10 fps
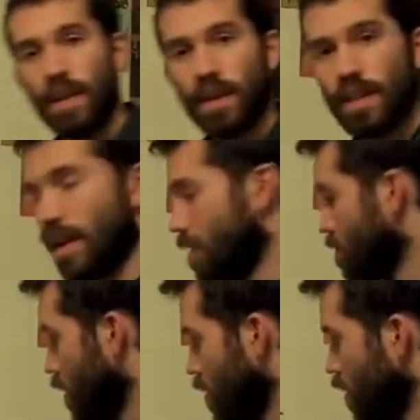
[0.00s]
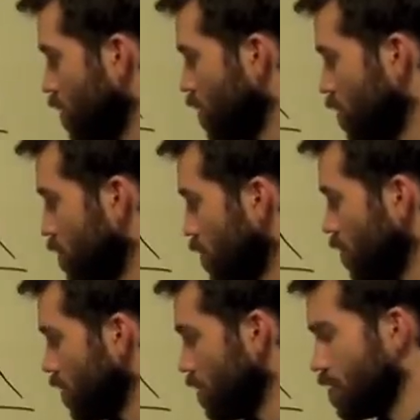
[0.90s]
like that. Essentially the
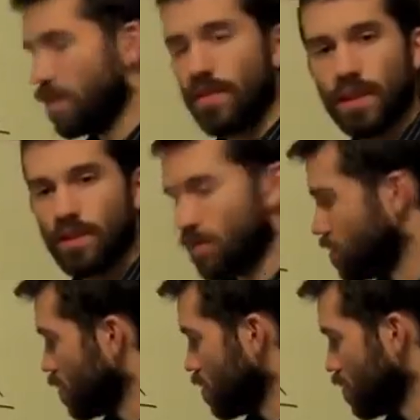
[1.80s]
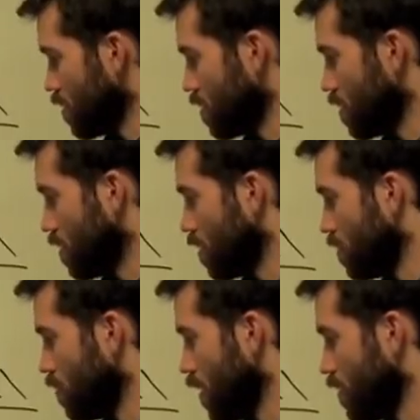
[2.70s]
mirror image of this, or
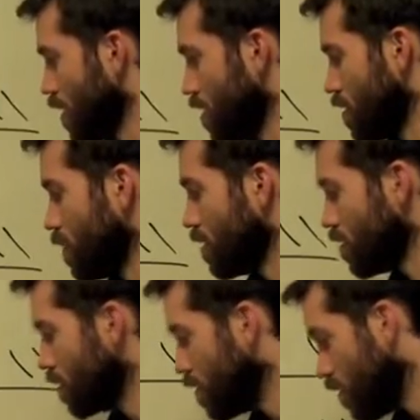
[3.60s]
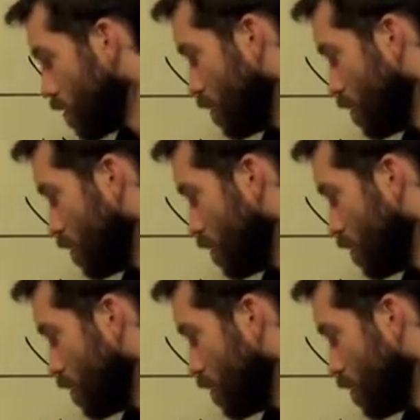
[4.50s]
we have the kentimaton on